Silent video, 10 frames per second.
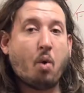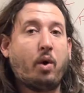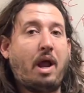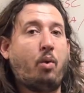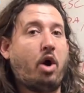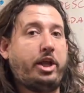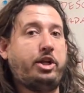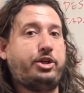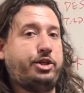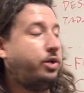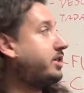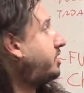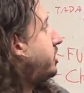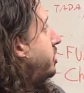What I want you to do is to